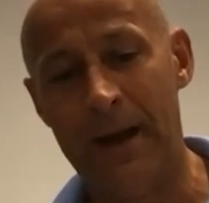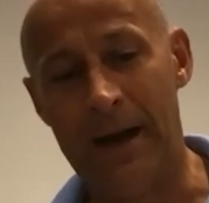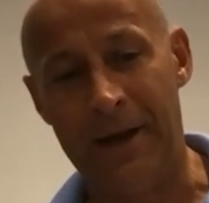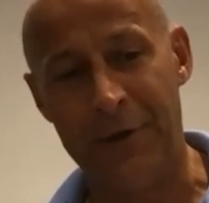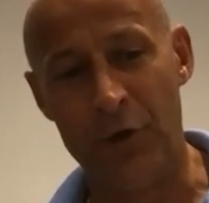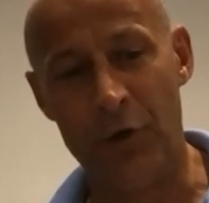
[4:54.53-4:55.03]

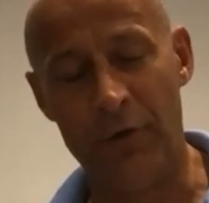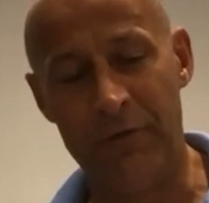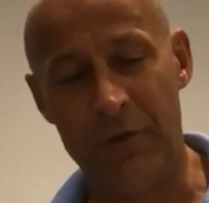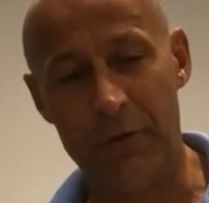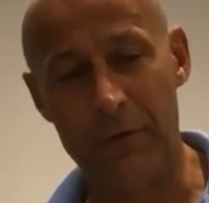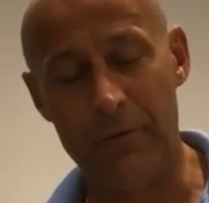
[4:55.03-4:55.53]
I know
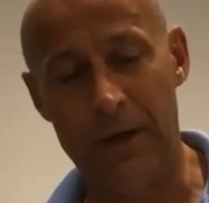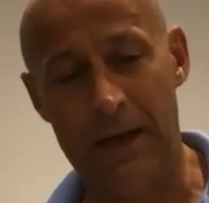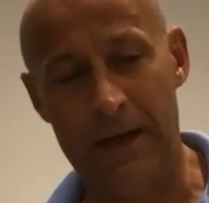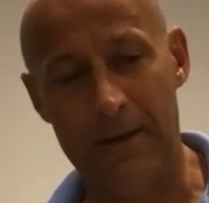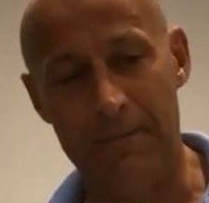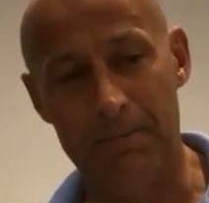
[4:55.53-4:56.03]
that
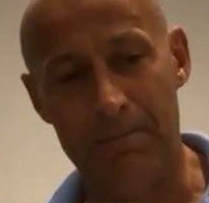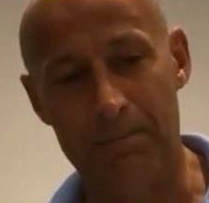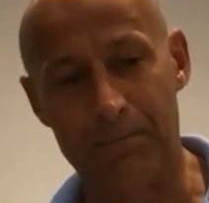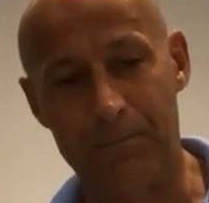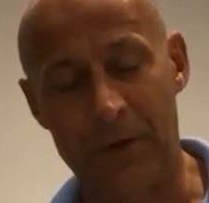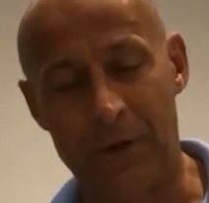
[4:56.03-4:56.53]

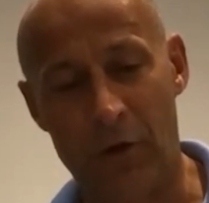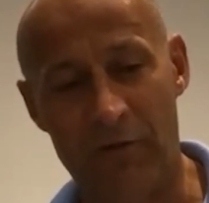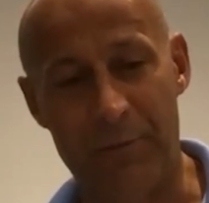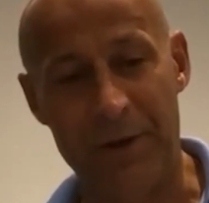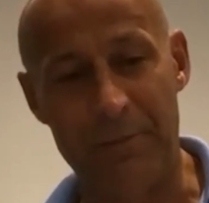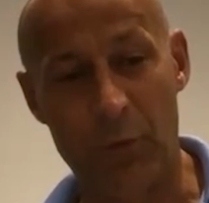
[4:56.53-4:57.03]
a lot
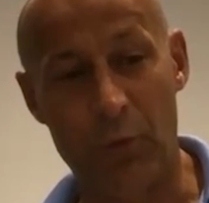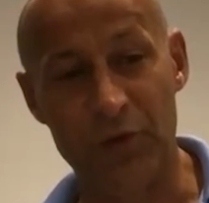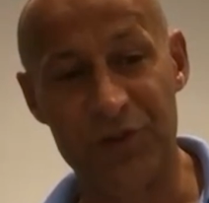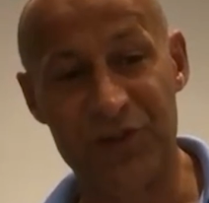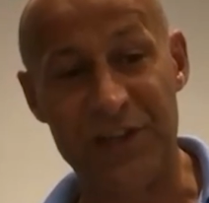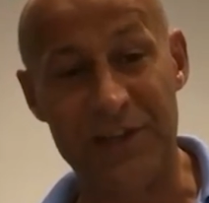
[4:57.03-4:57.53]
of people will
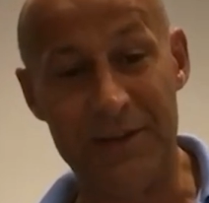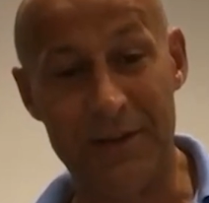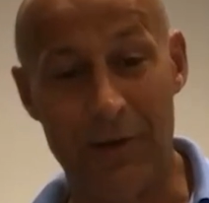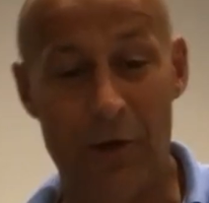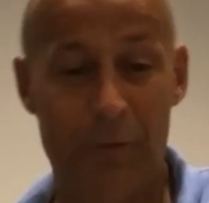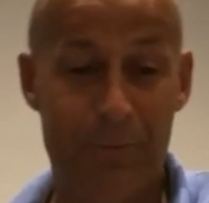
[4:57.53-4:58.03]
see a
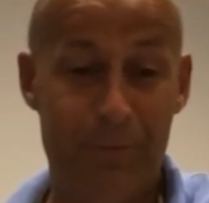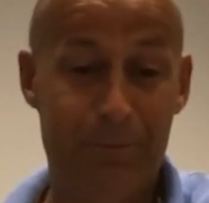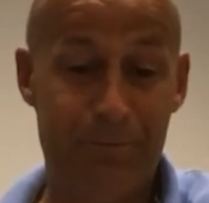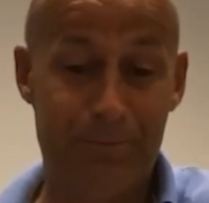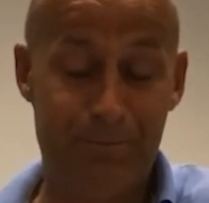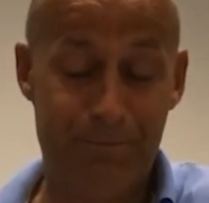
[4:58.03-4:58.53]
lot
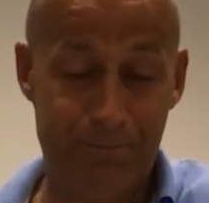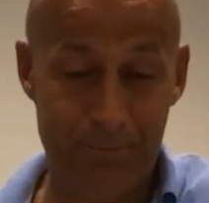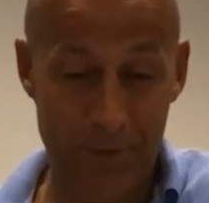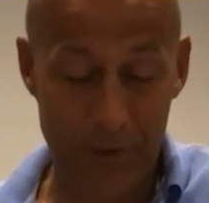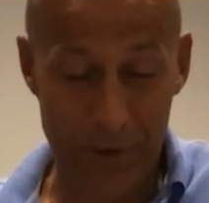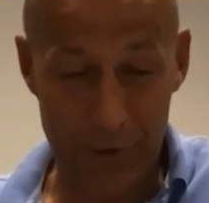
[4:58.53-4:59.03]

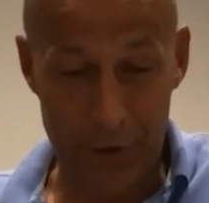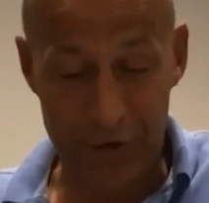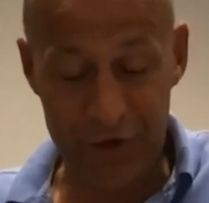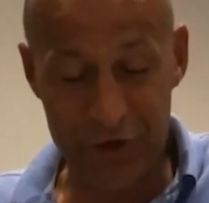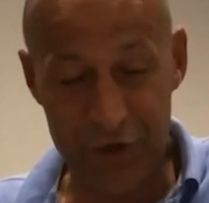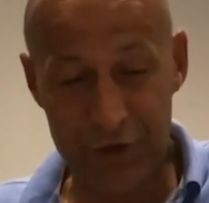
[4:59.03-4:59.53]
lot of
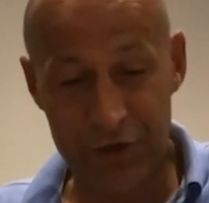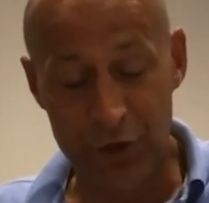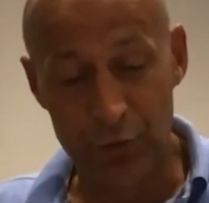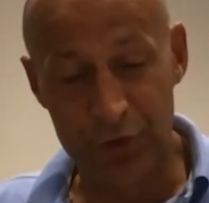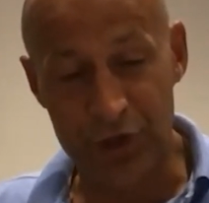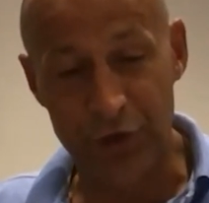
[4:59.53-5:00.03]

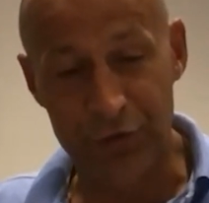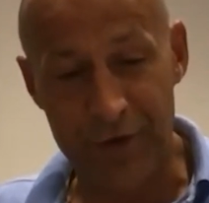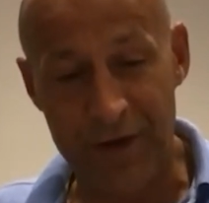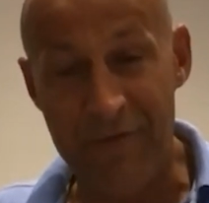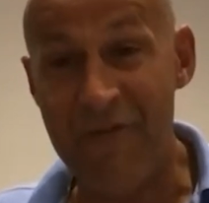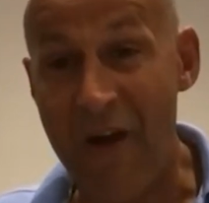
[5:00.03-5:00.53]
school children
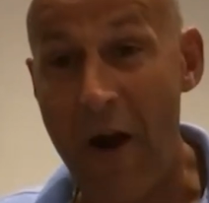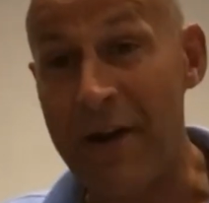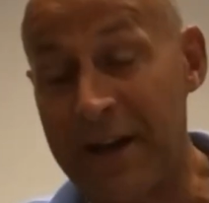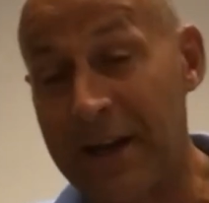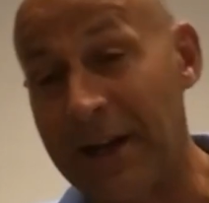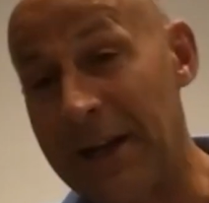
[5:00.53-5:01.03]
in
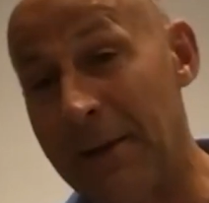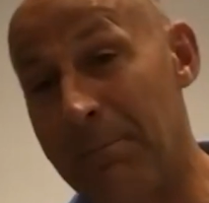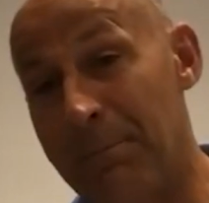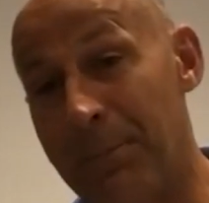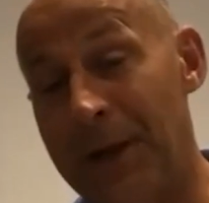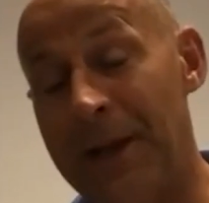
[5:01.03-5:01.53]
very clear
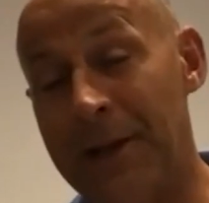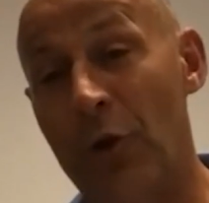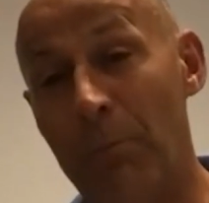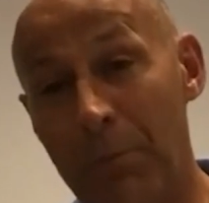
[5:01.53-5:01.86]
plain cut